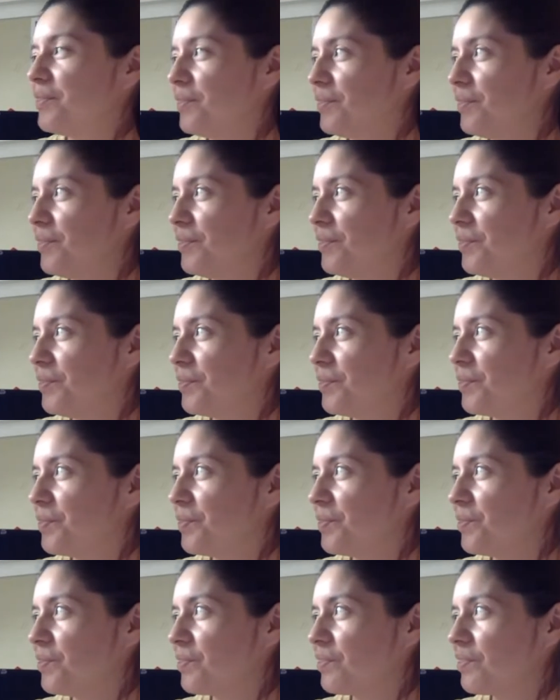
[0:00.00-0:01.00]

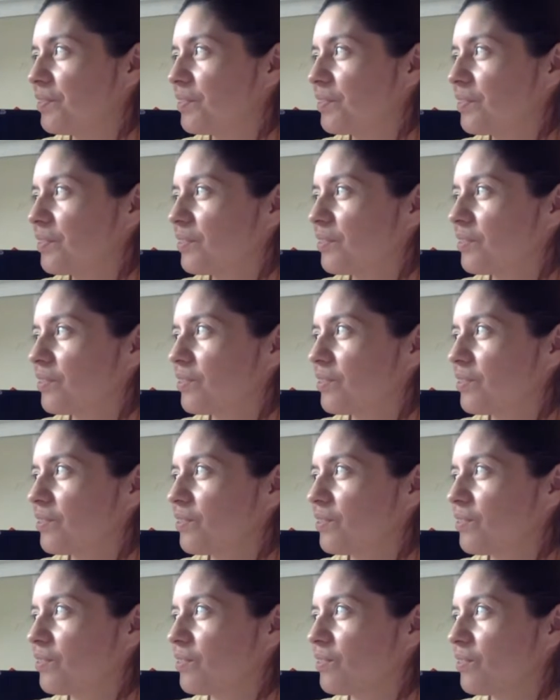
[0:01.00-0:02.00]

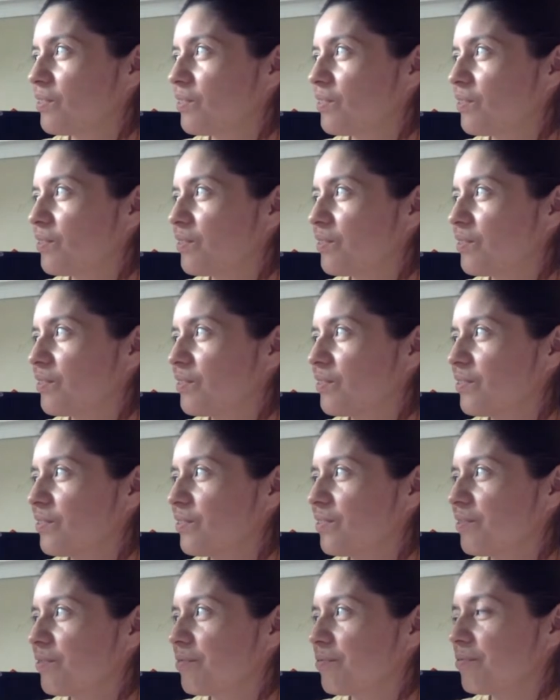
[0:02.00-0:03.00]

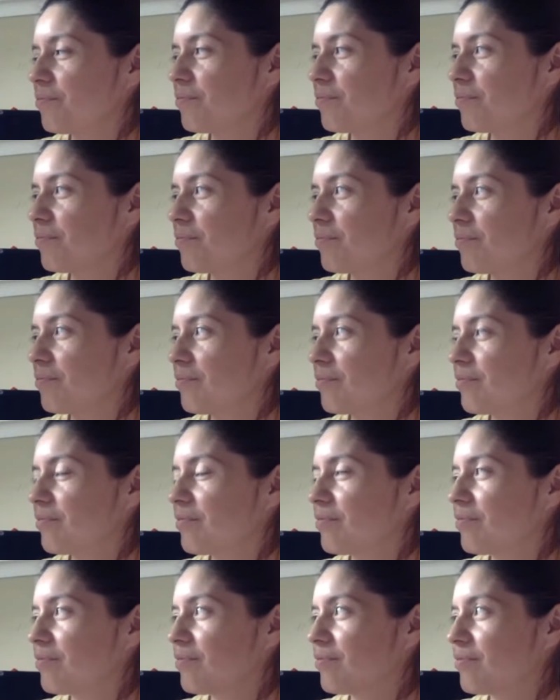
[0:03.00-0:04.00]

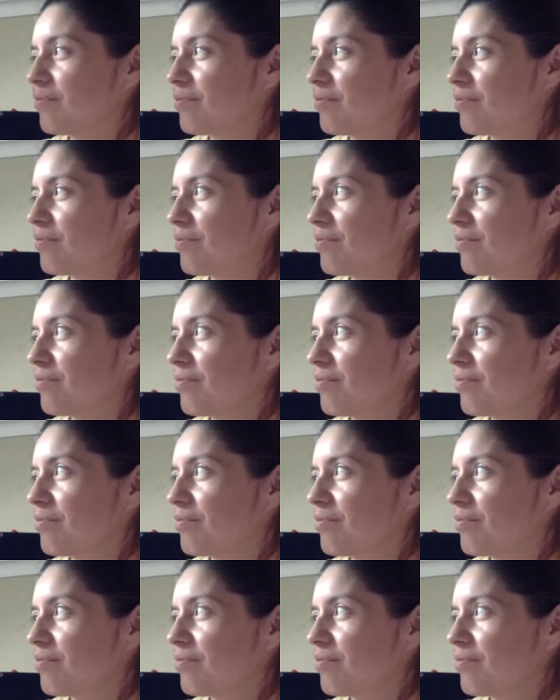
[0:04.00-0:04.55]
[no speech]